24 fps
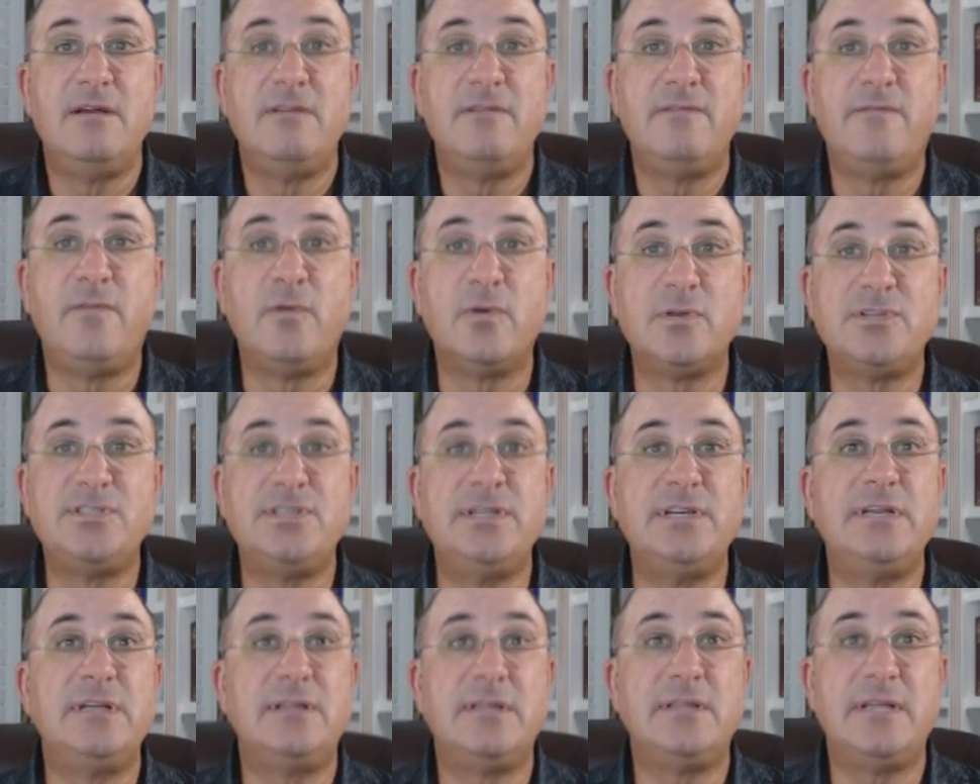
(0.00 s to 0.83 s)

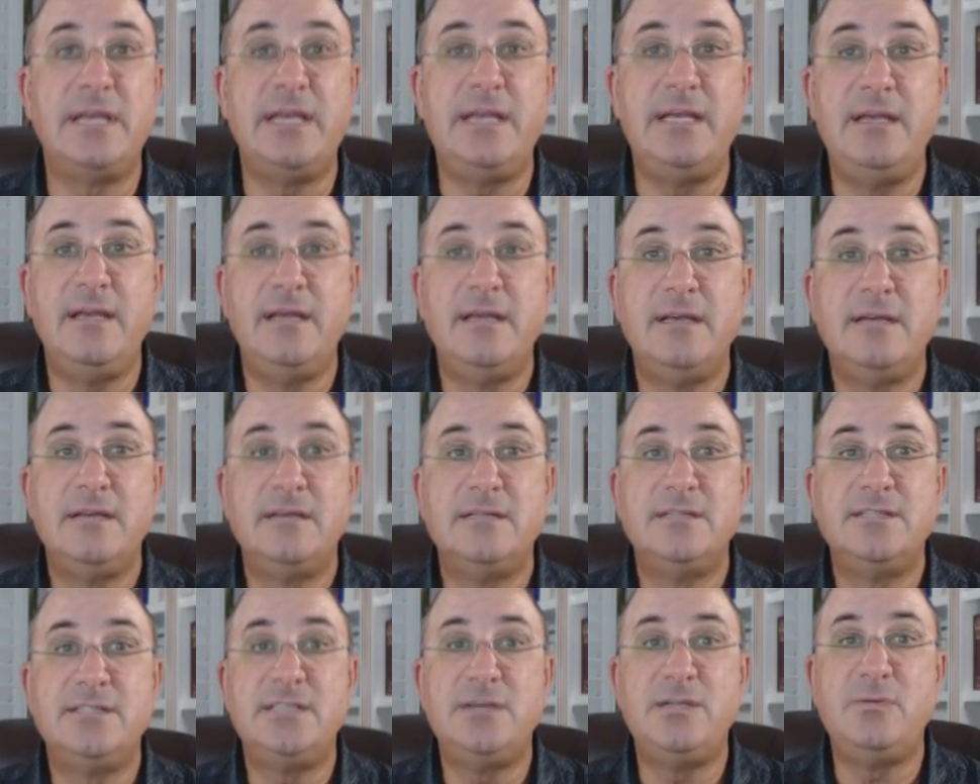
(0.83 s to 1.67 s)
Fortunately,
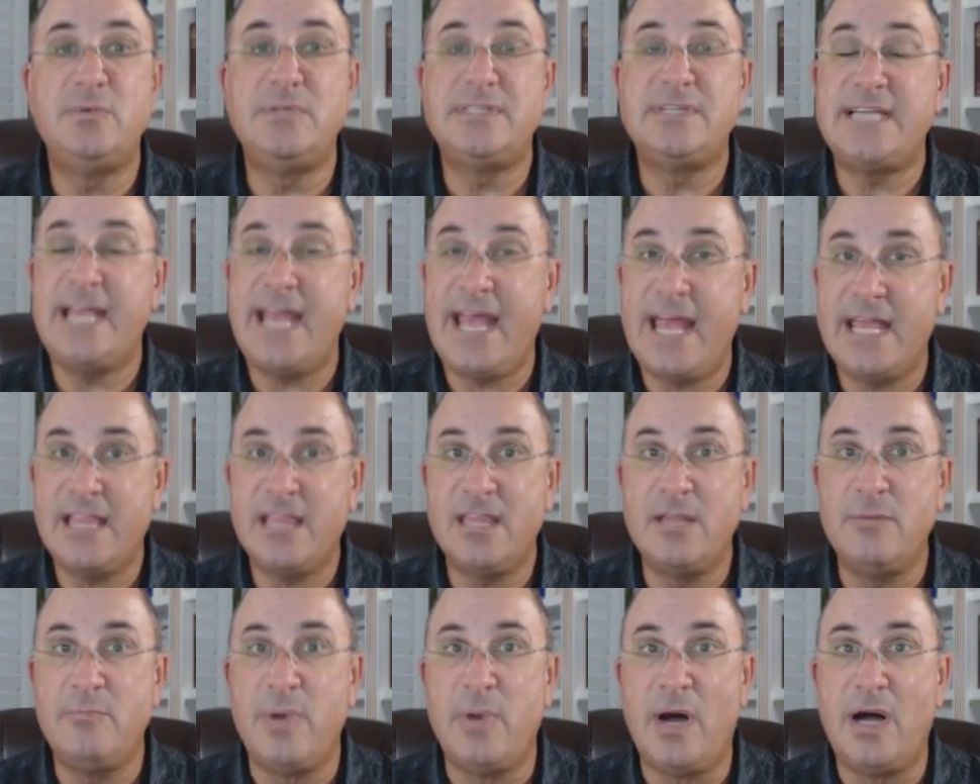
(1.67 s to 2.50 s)
she was
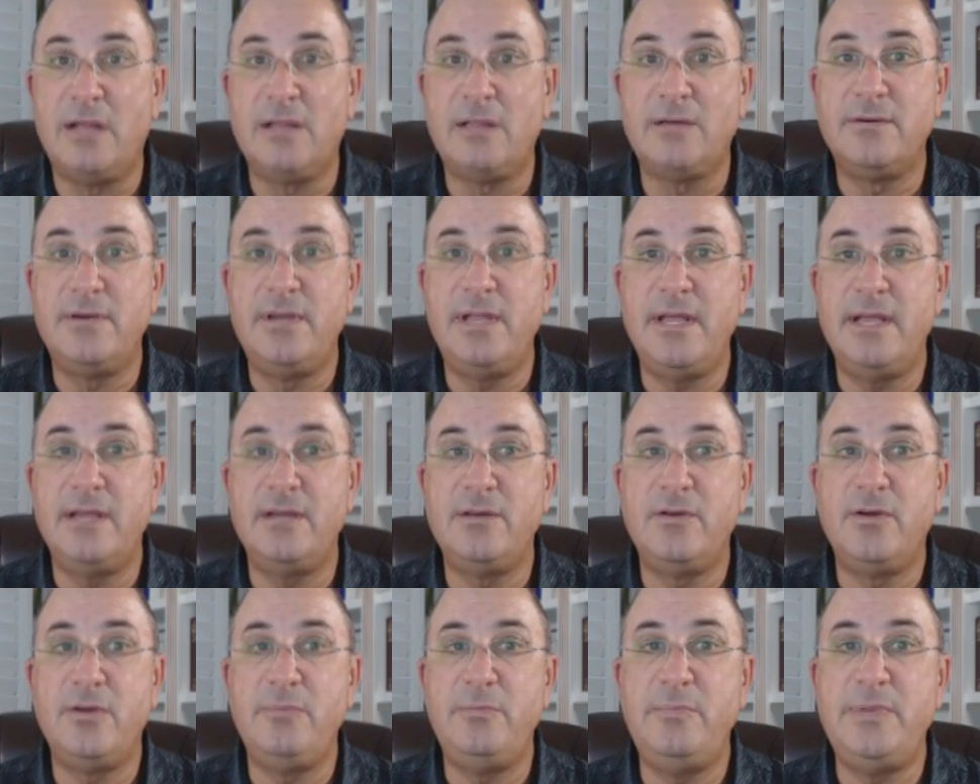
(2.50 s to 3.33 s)
at the bollard
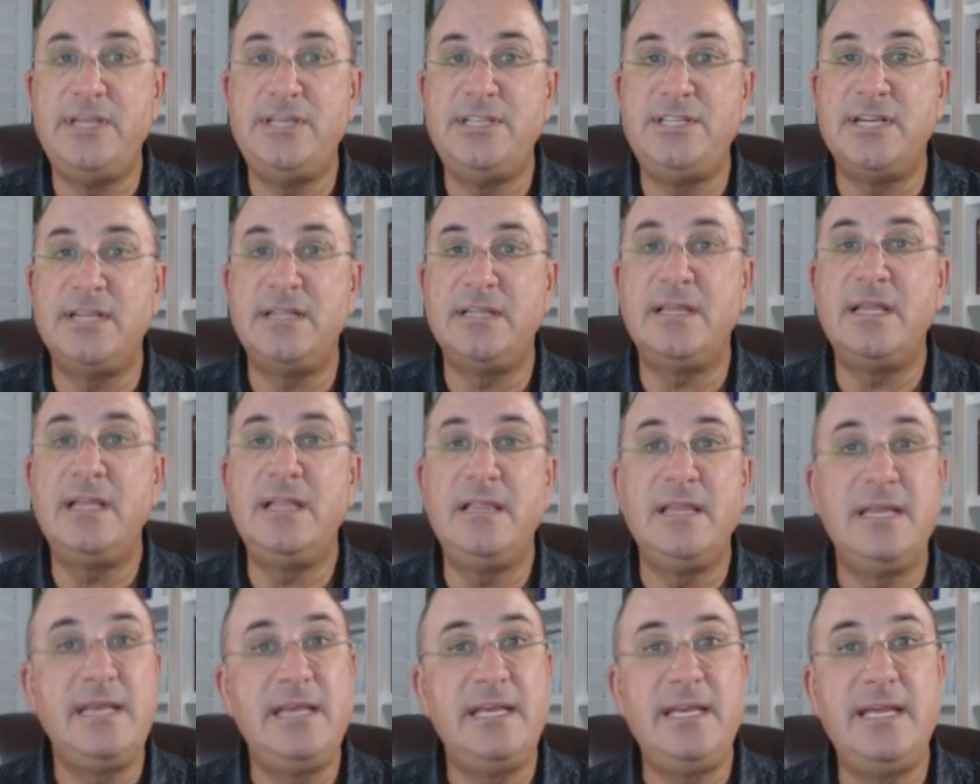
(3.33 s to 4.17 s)
and could be gently
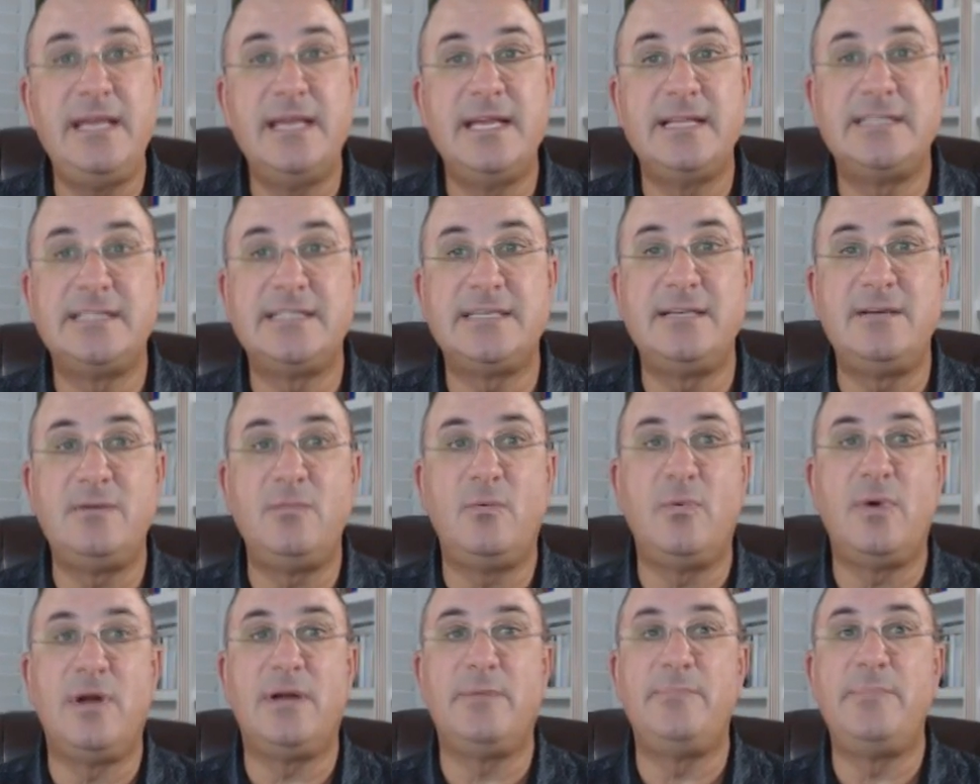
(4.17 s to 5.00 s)
leaned against it
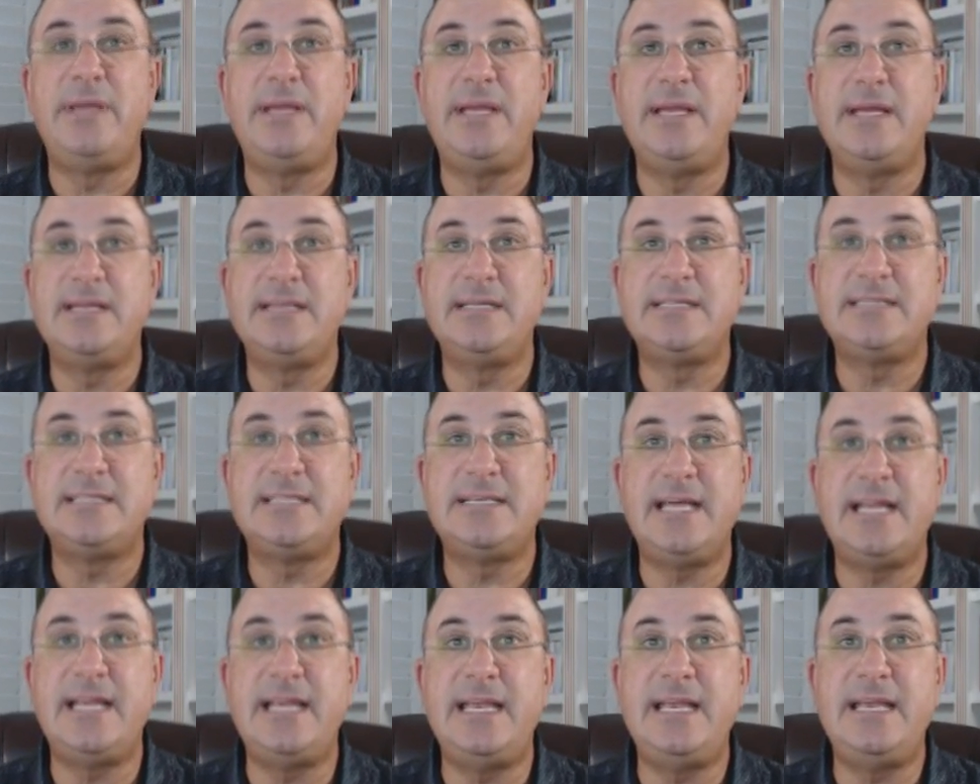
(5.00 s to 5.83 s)
while being
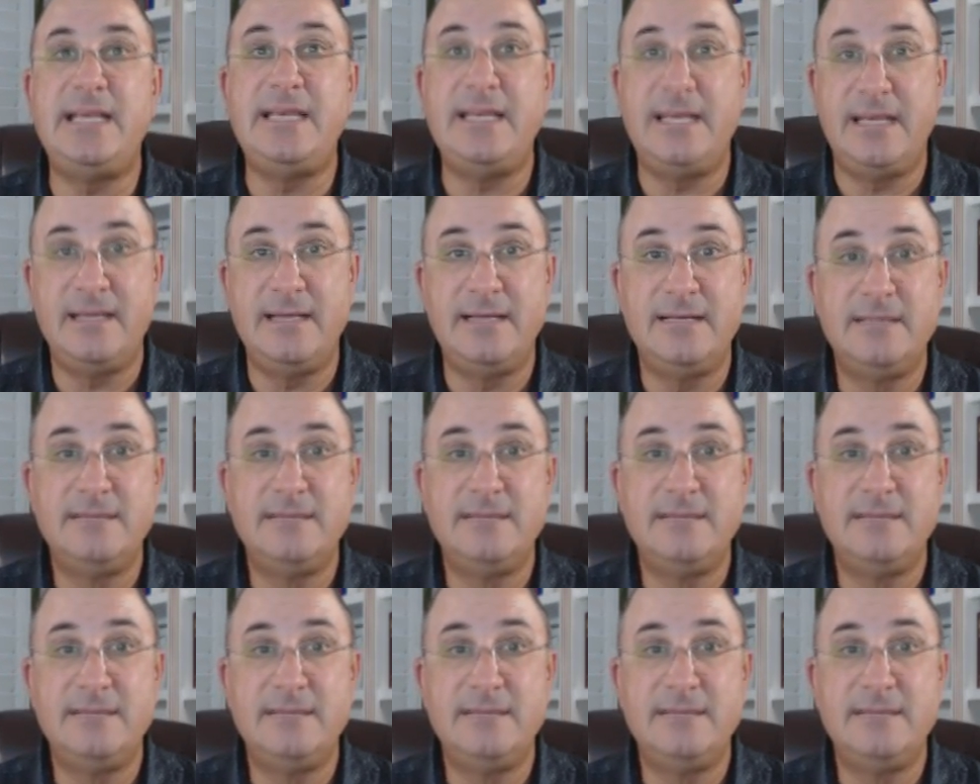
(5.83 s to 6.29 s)
steadied.